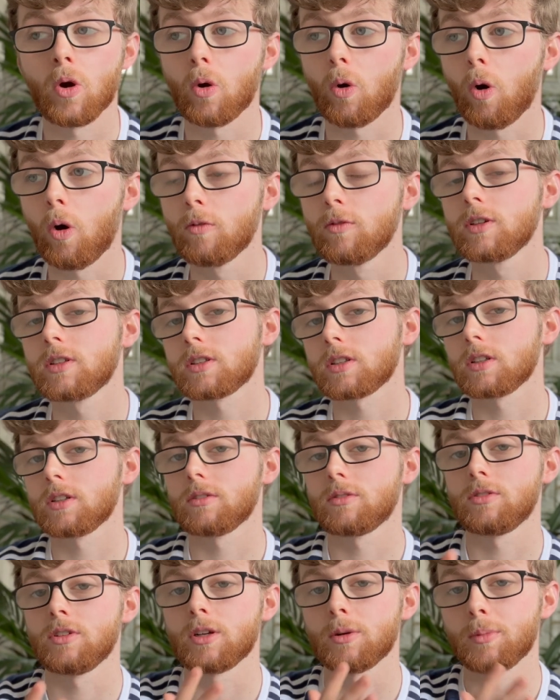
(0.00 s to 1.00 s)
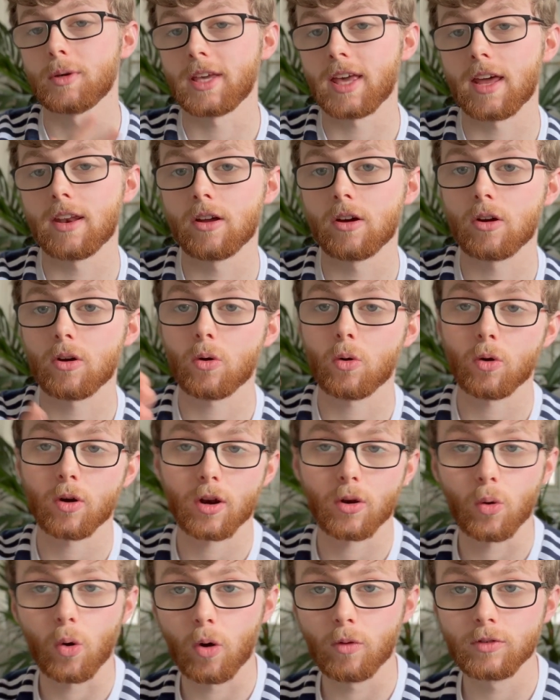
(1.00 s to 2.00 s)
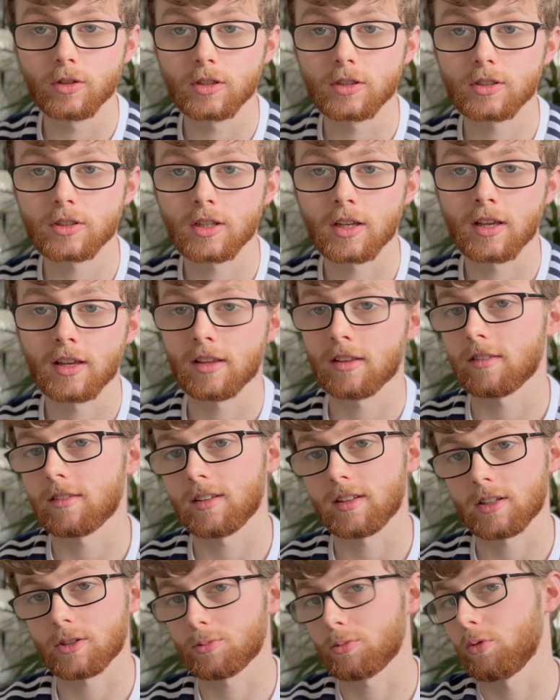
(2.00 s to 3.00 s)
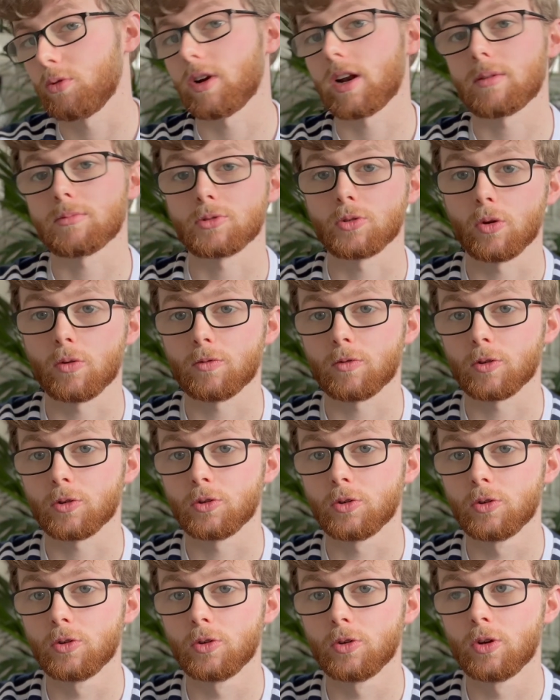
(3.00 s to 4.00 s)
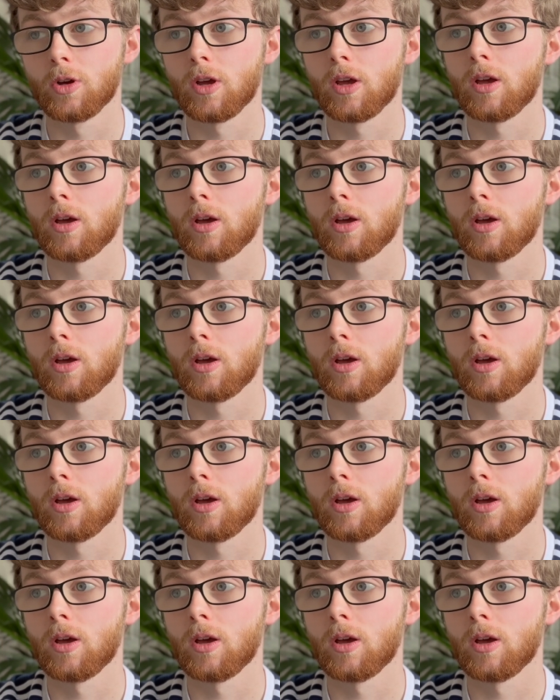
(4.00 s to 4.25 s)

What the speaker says: Obviously, if you're a beginner or a novice, then this program's not for you,